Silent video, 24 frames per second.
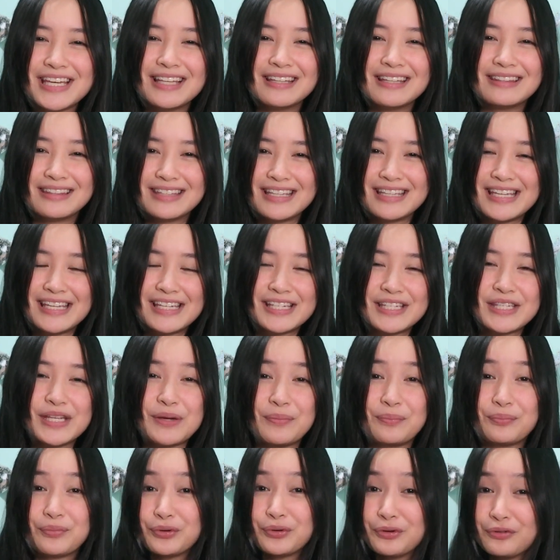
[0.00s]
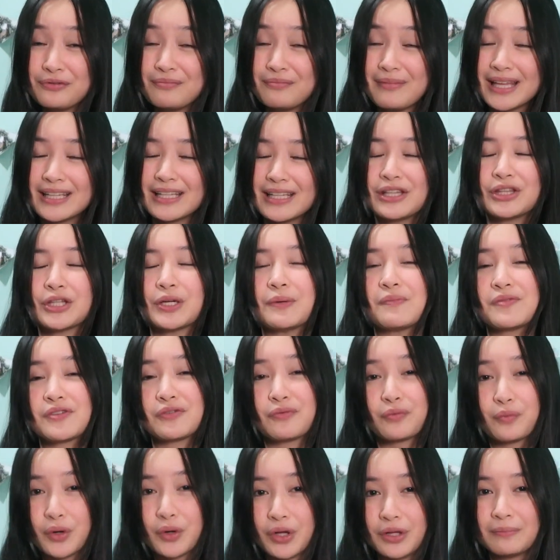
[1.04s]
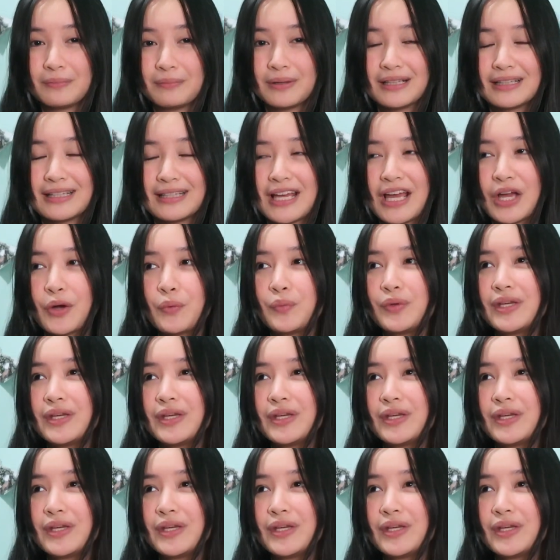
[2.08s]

Leigh's improvement in terms of world building.